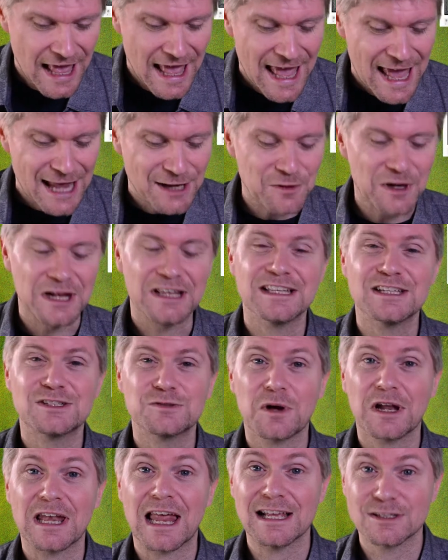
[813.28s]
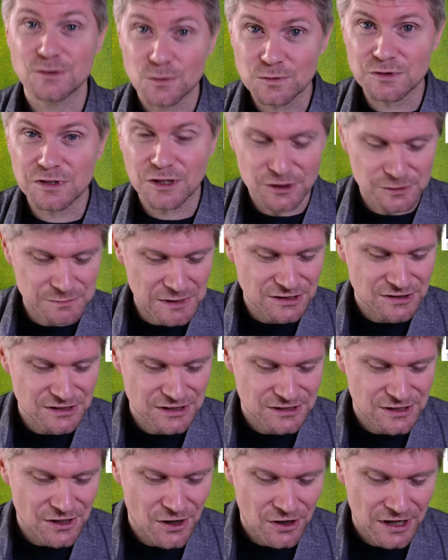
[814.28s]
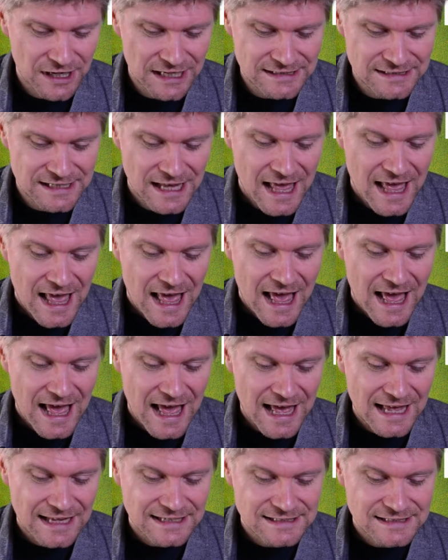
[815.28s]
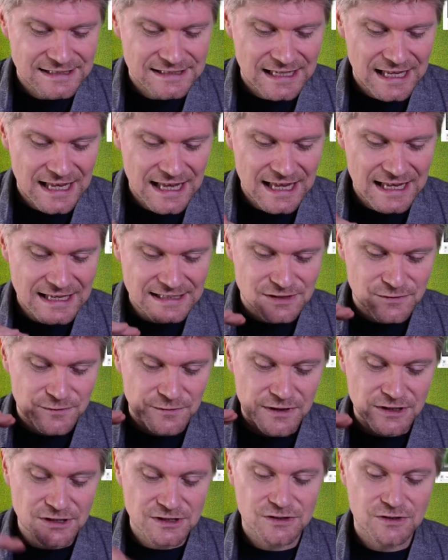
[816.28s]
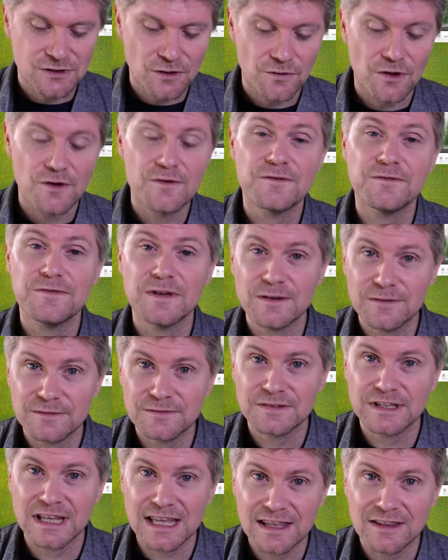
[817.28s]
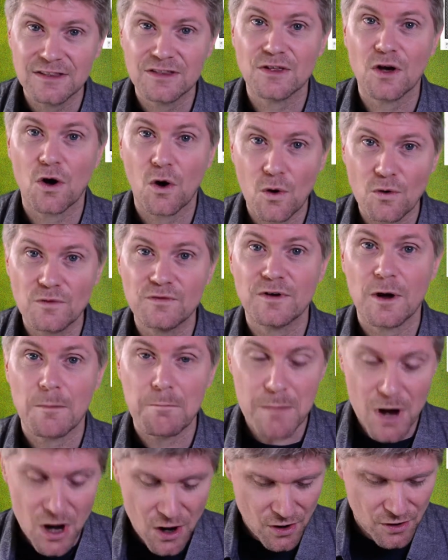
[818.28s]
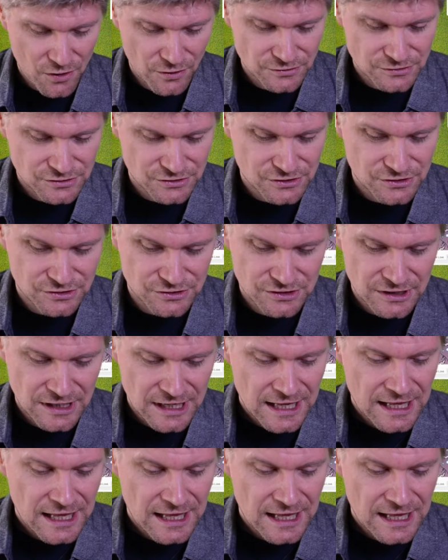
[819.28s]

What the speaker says: Anyway, this one has also smashed its target, and it finishes on the 15th of March.